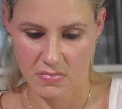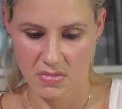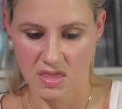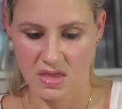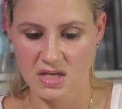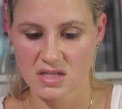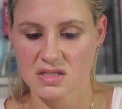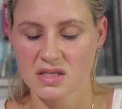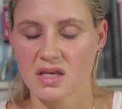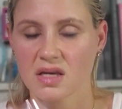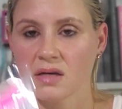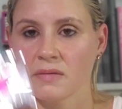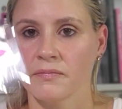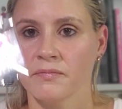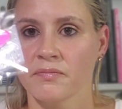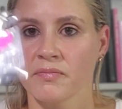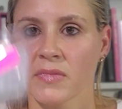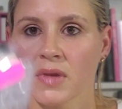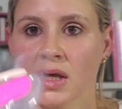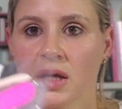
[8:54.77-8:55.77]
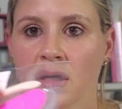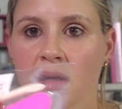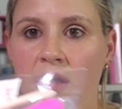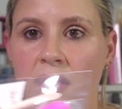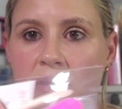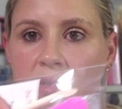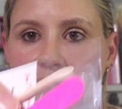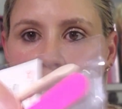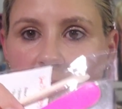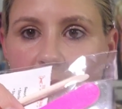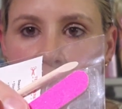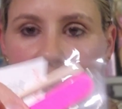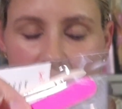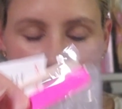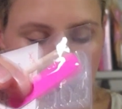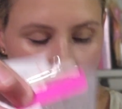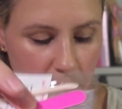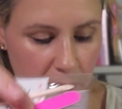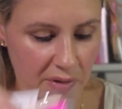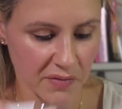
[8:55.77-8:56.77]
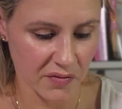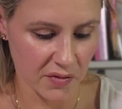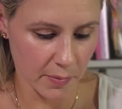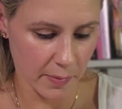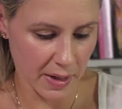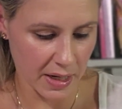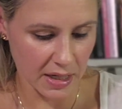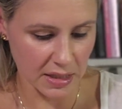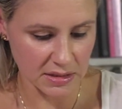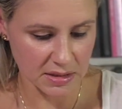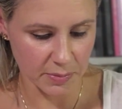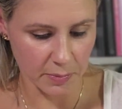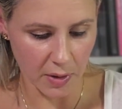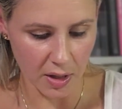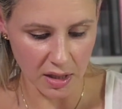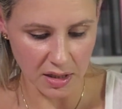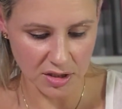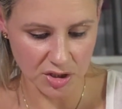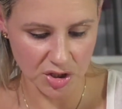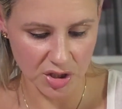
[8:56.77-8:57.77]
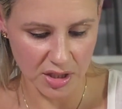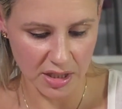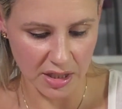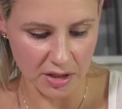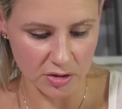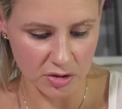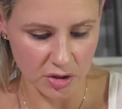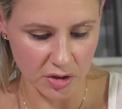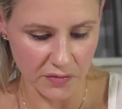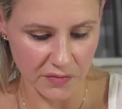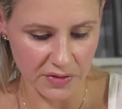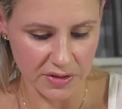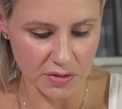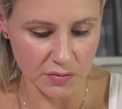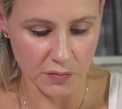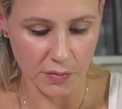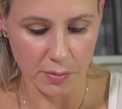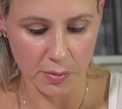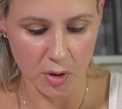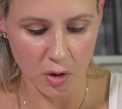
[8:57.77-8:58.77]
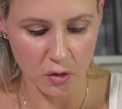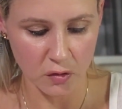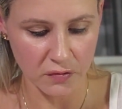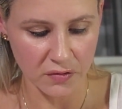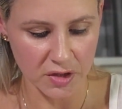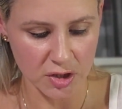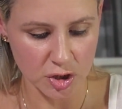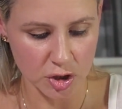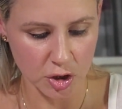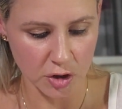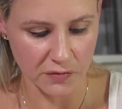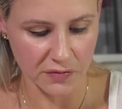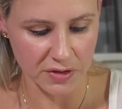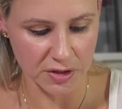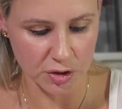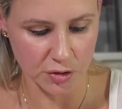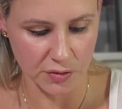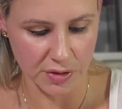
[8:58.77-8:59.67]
this thing, maybe like a buffer pad, to polish the nail surface, remove surface